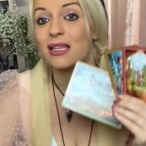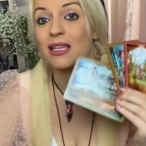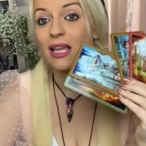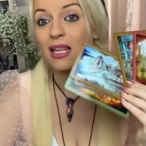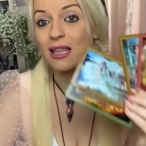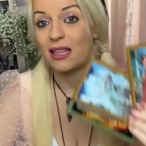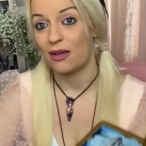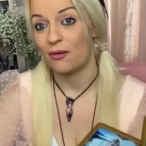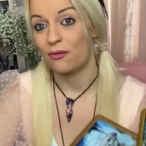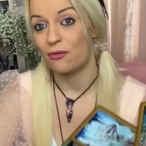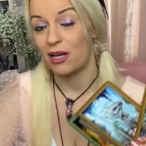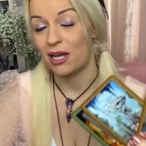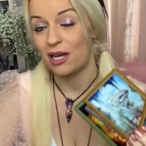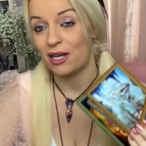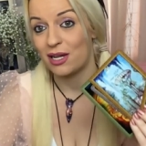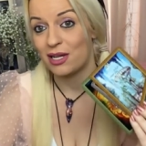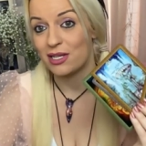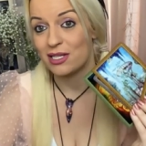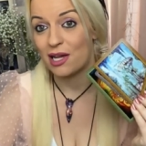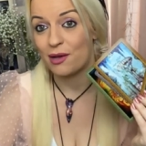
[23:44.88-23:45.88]
that they
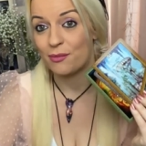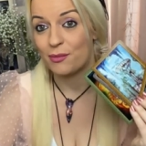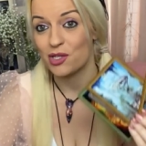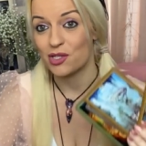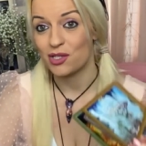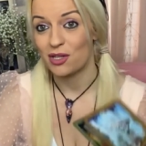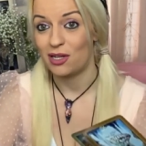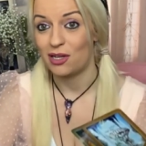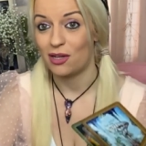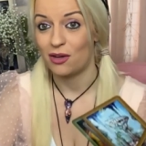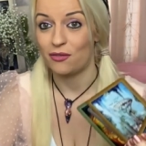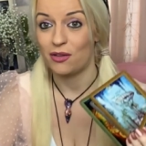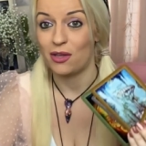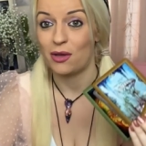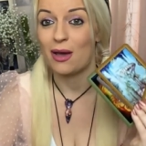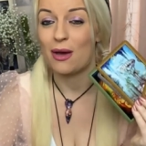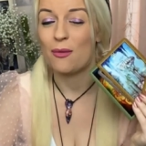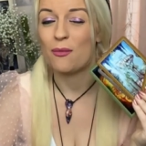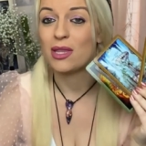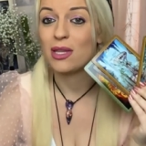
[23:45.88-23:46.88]
realize how much they love
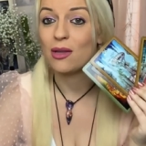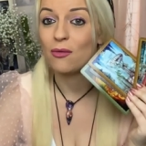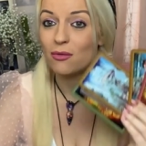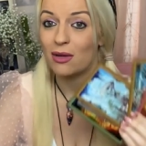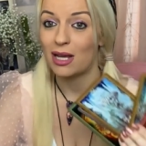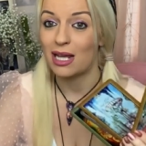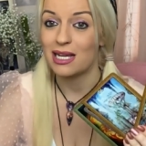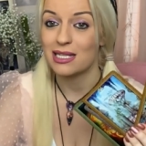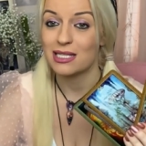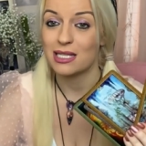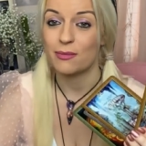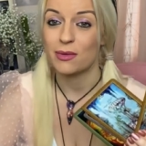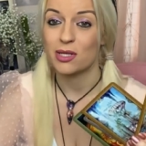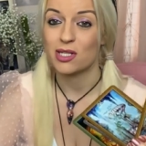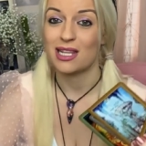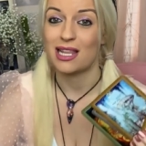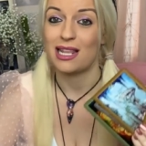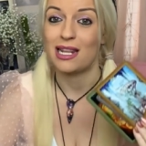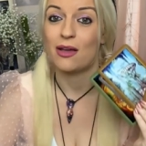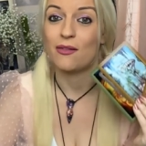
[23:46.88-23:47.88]
you, and when they realize how
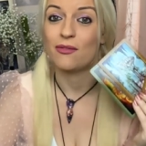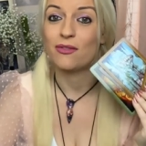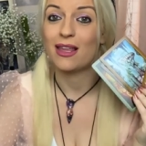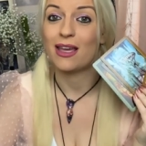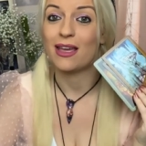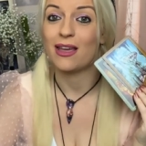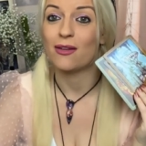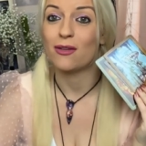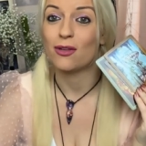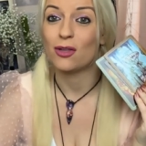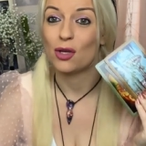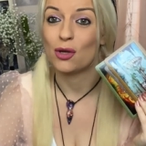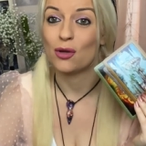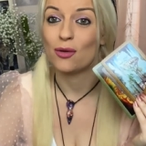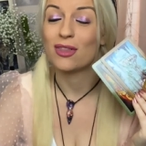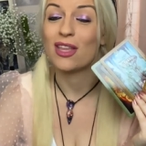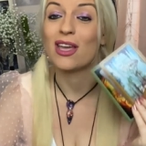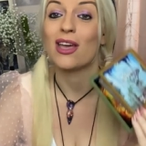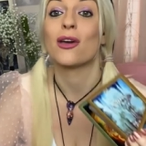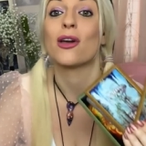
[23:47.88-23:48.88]
much they love
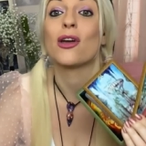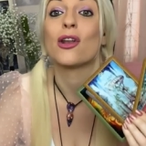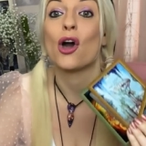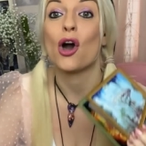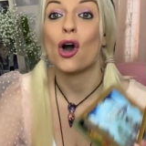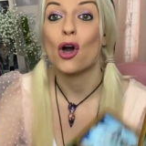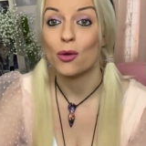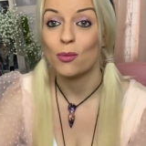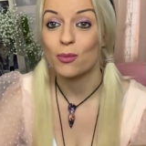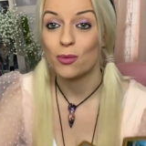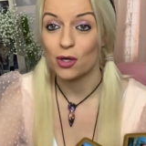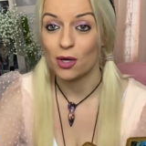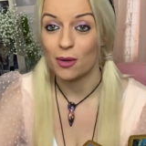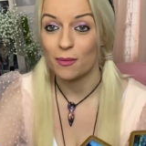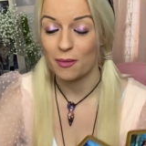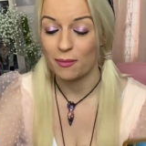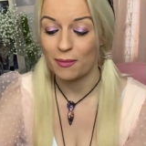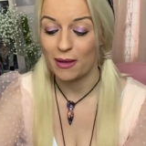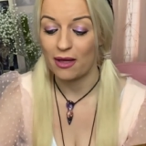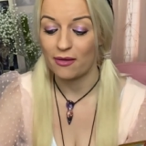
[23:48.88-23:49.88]
you, they are going to open up
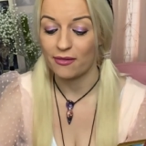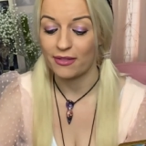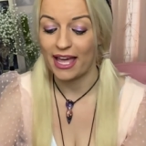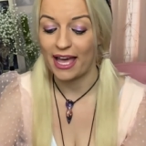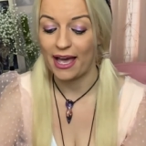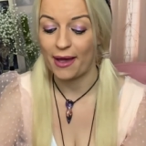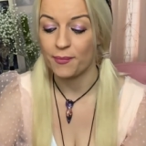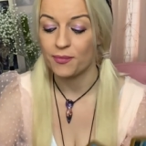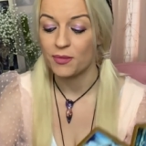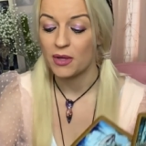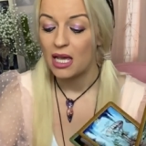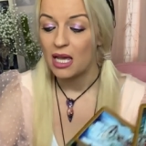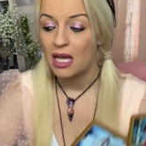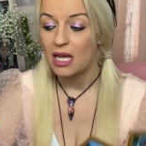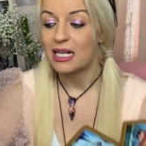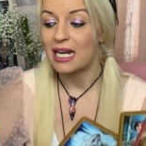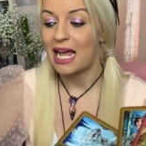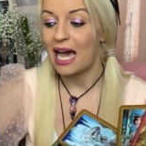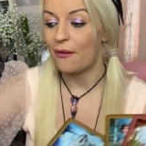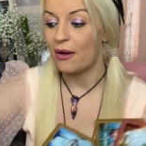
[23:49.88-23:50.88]
about that.
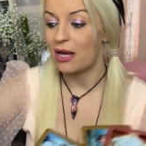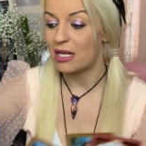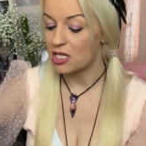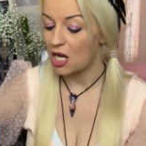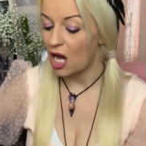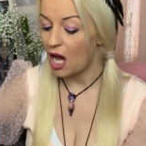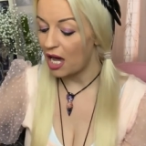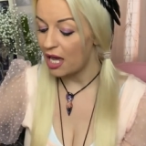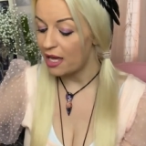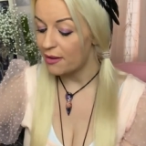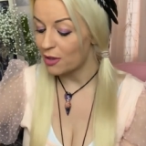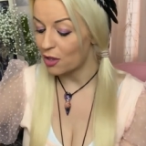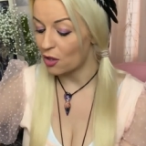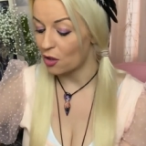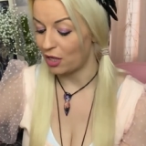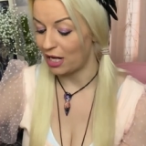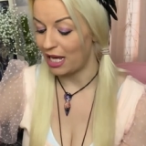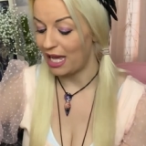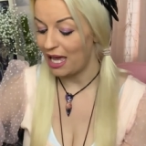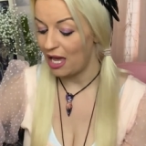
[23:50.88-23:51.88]
Now a timing
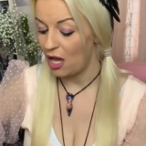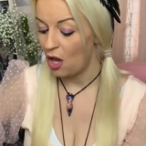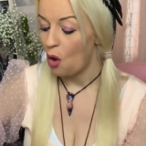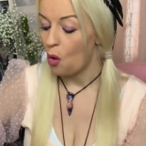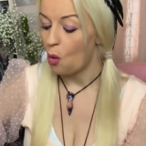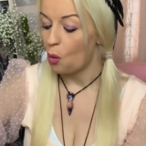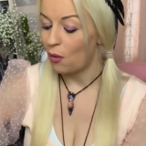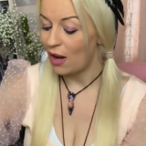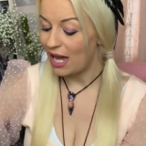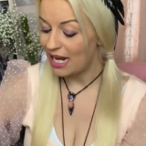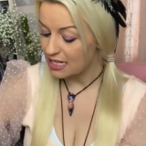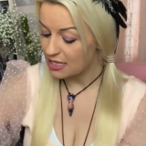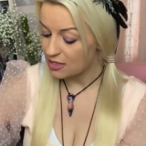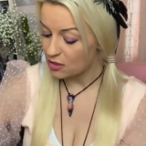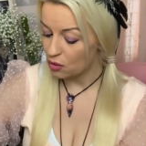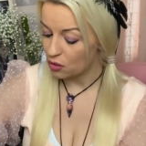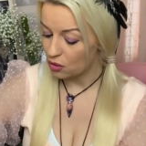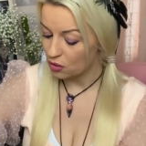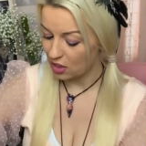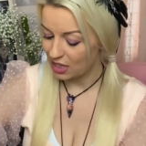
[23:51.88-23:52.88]
on it, when is
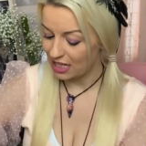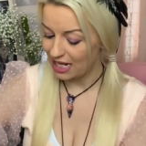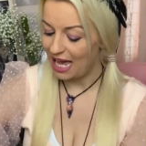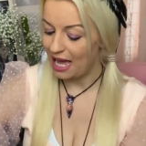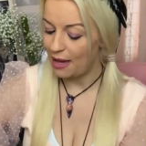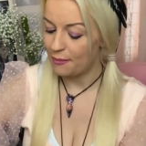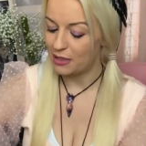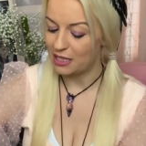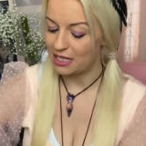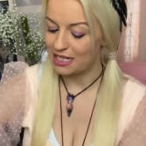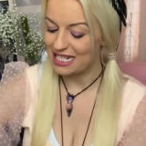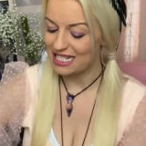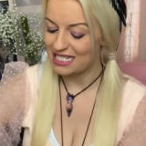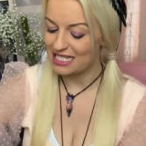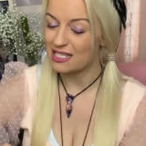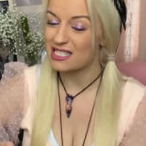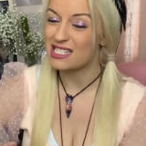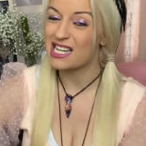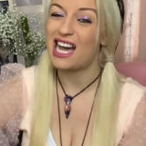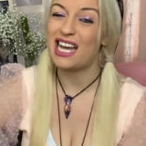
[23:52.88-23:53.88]
it all going to happen?
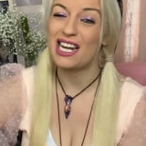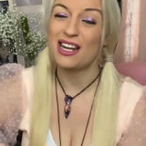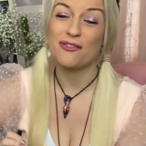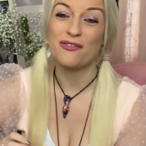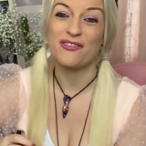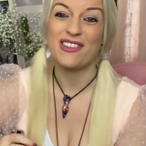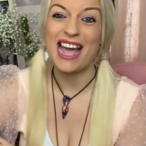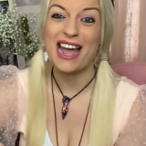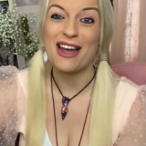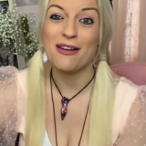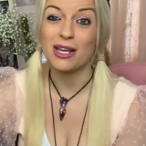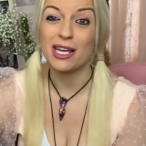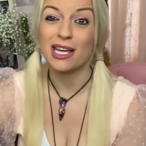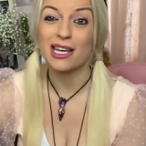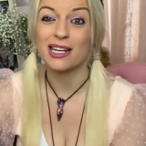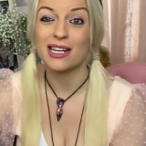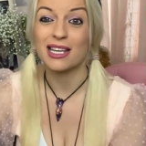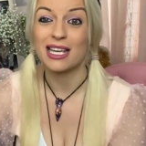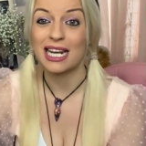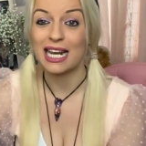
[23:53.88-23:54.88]
This is kind of
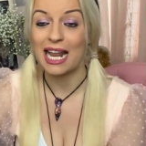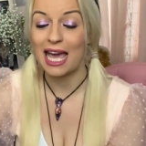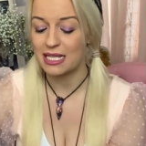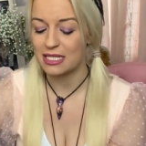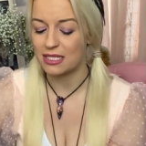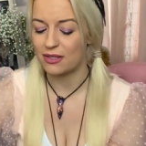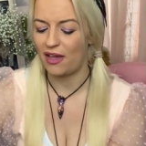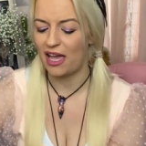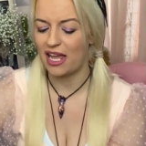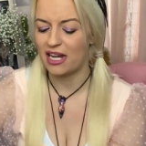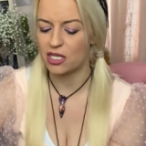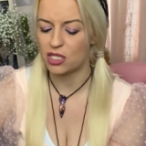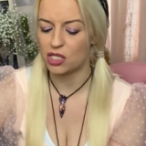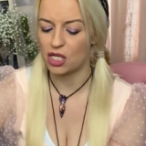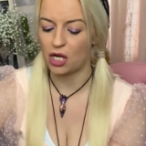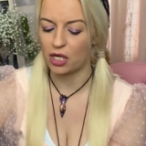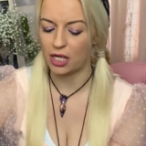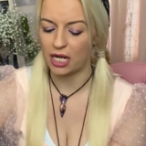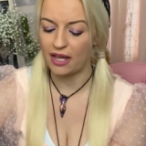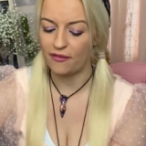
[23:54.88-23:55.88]
variant collective energy
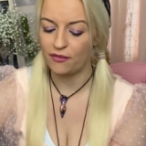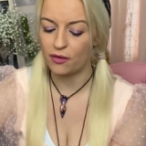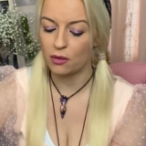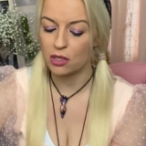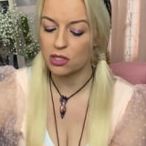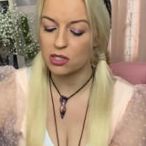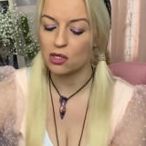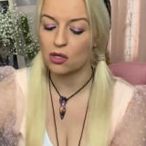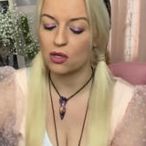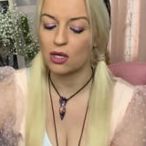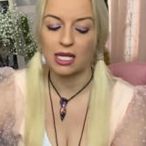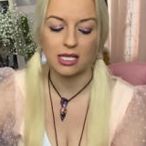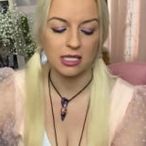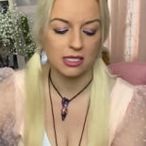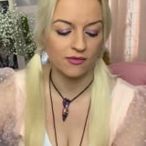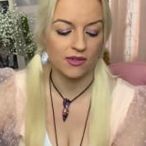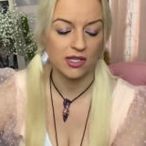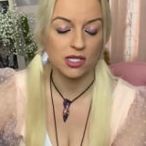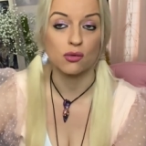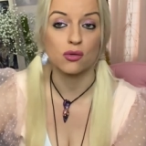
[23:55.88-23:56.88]
on it. If you want to look at
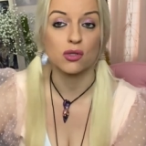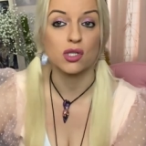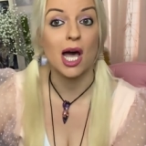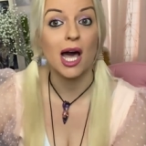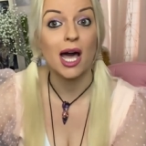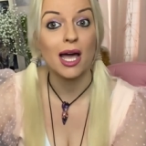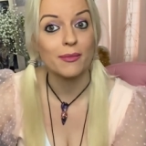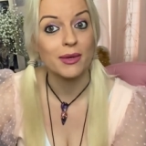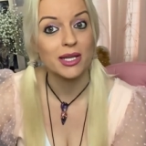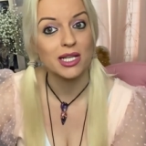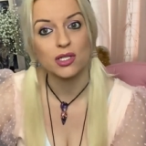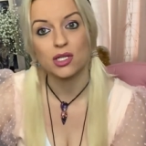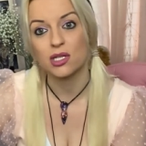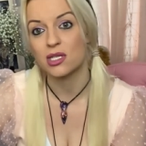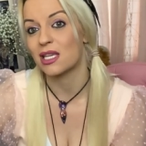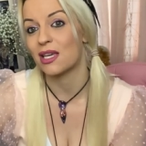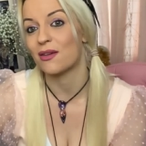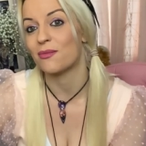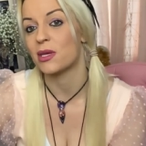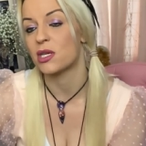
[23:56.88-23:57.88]
individual timings,
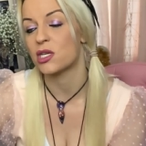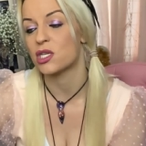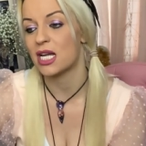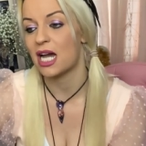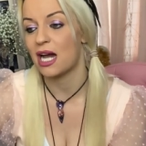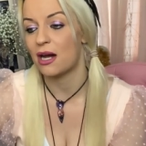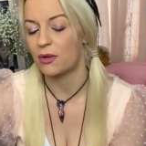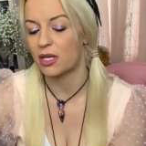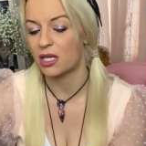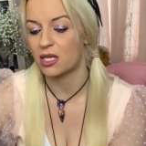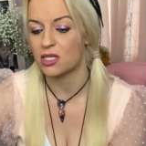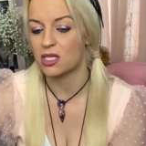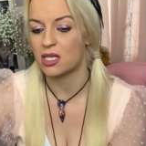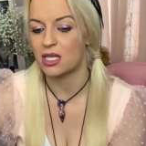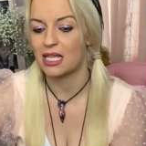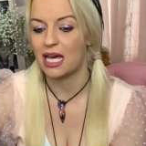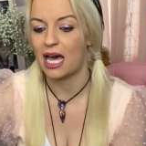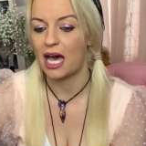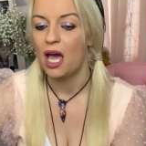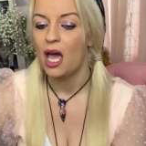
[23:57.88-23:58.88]
just give me a shout, we can
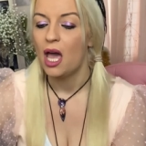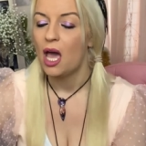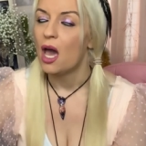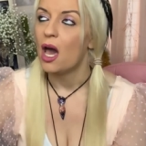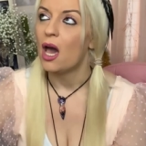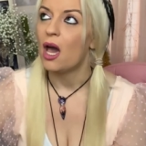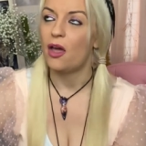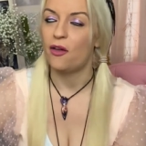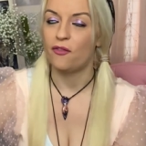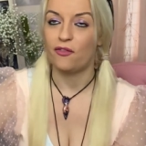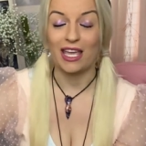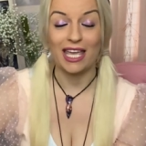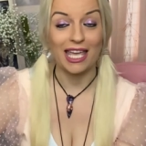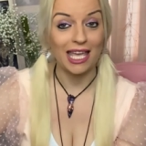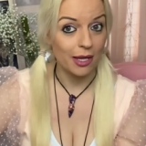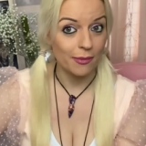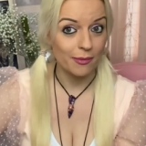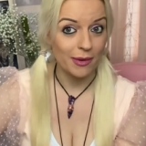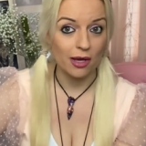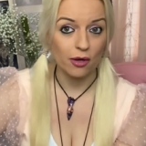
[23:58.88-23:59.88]
do that over
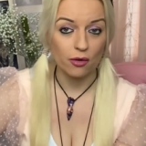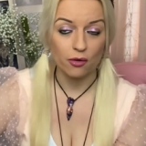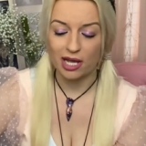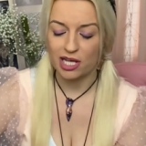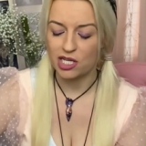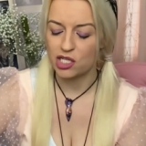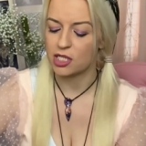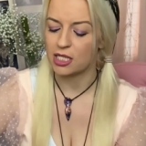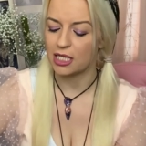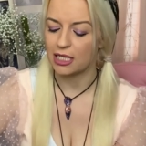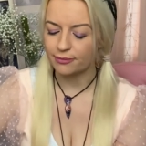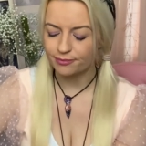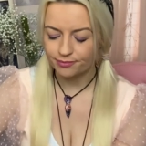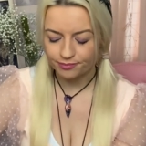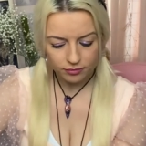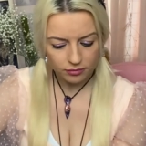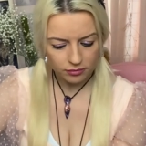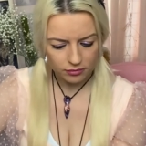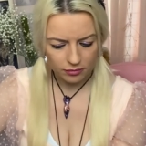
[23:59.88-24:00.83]
email question.